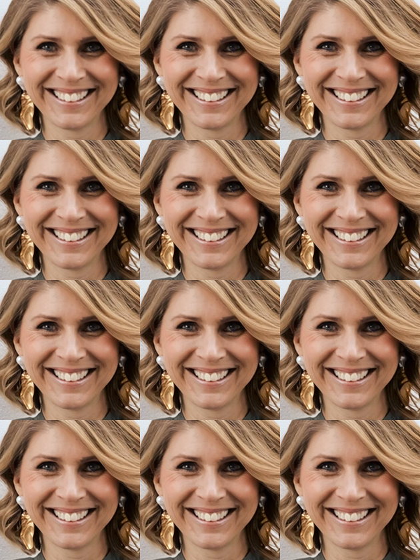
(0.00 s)

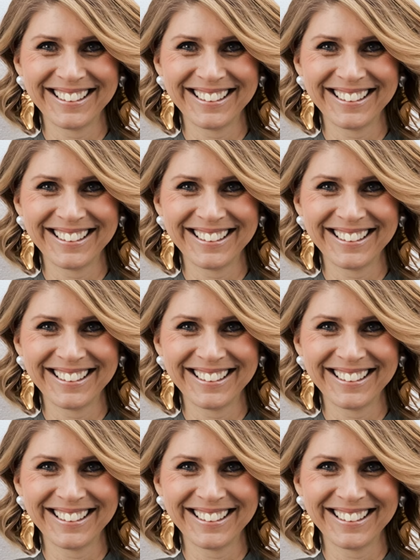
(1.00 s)

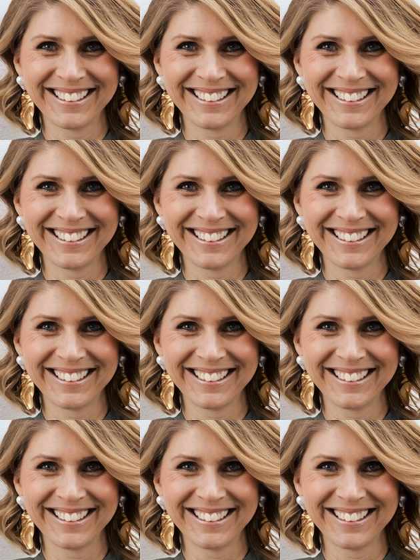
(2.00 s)

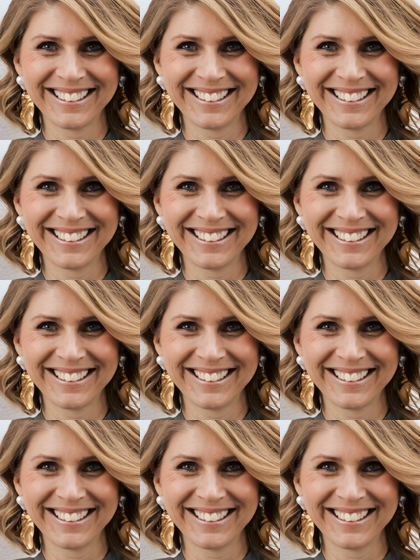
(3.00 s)
This is a still picture; no speech is visible.